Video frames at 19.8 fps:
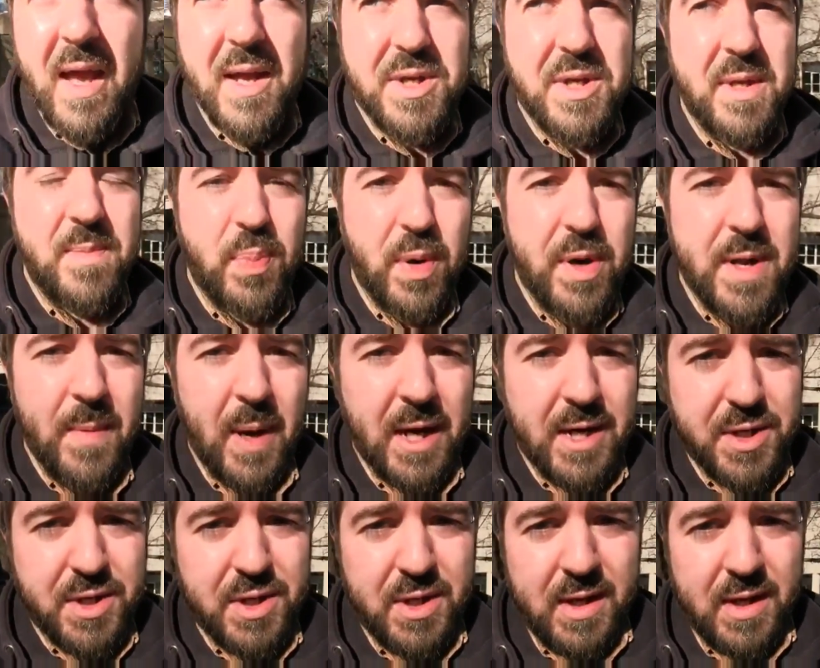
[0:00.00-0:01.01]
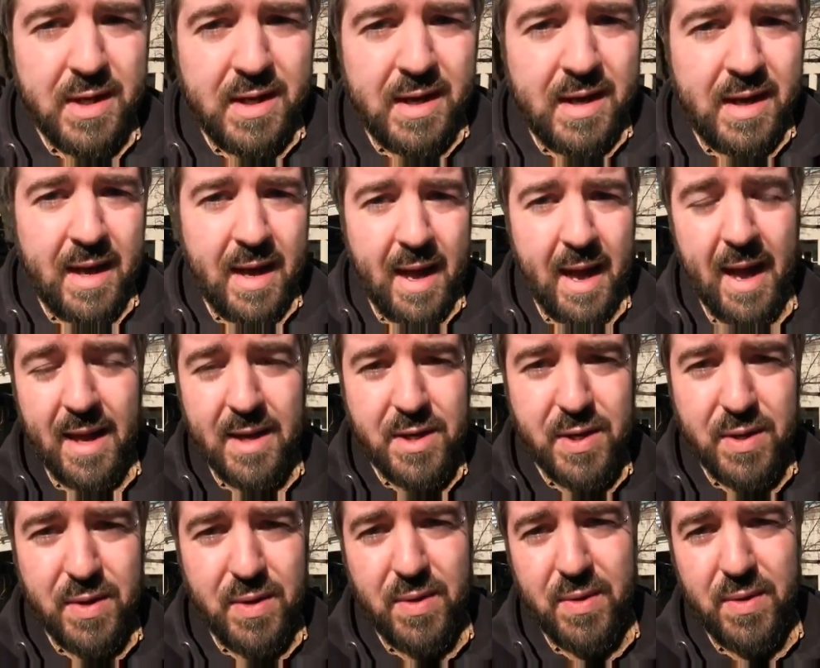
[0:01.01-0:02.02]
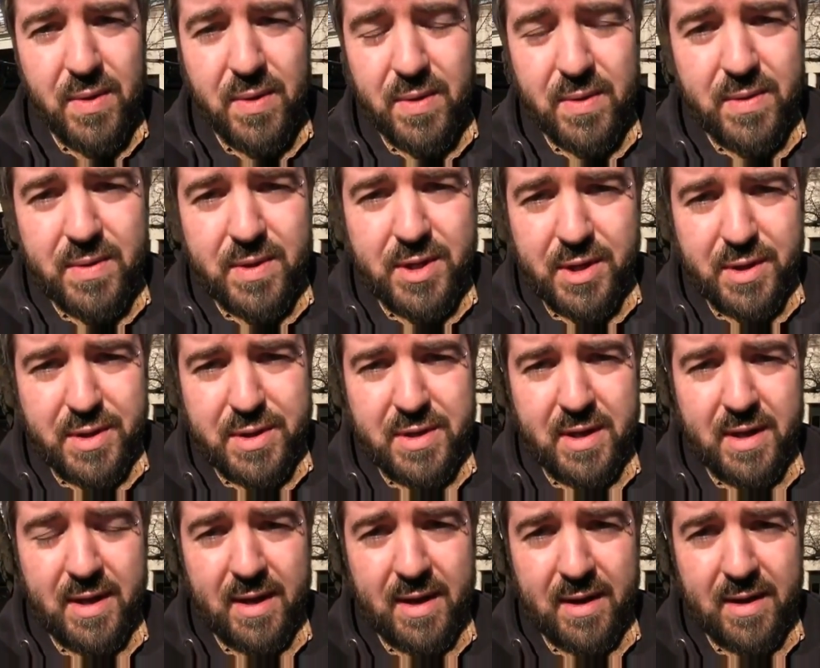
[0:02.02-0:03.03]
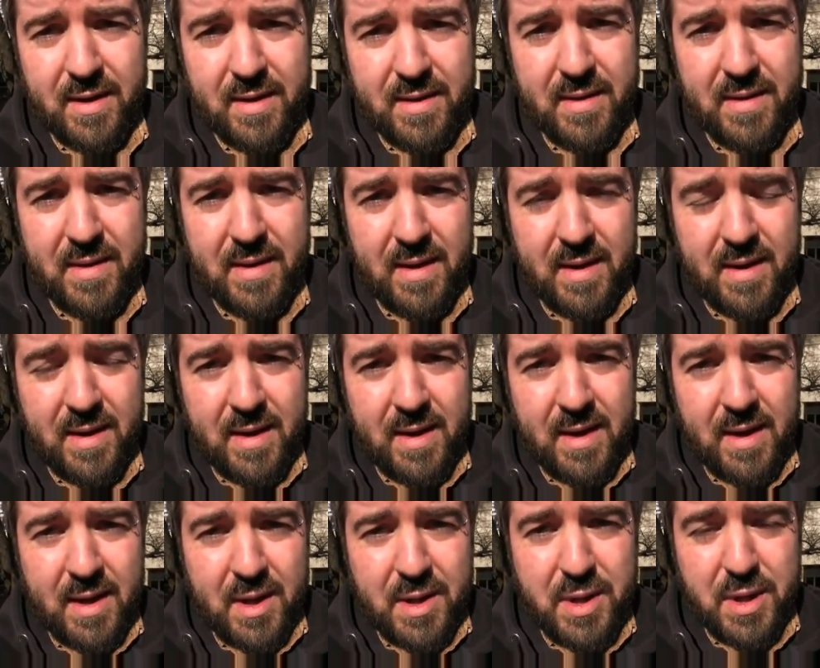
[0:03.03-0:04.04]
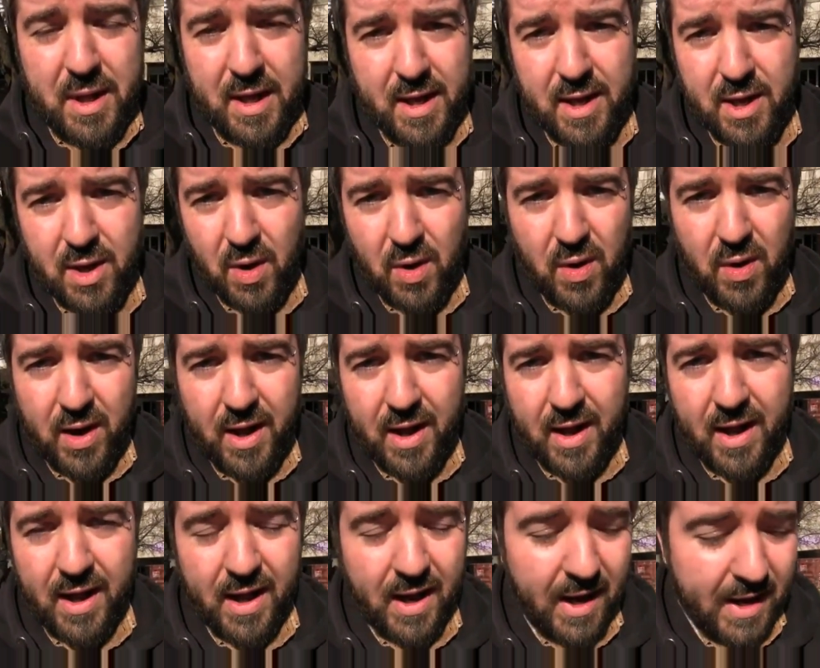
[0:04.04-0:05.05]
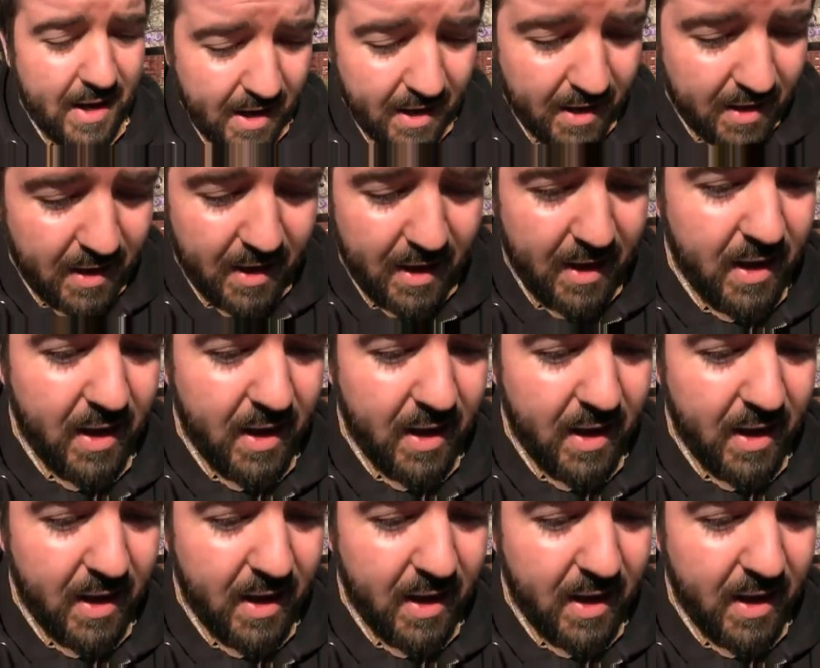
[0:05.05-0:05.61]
and she pretty much had to just say, you know, I can't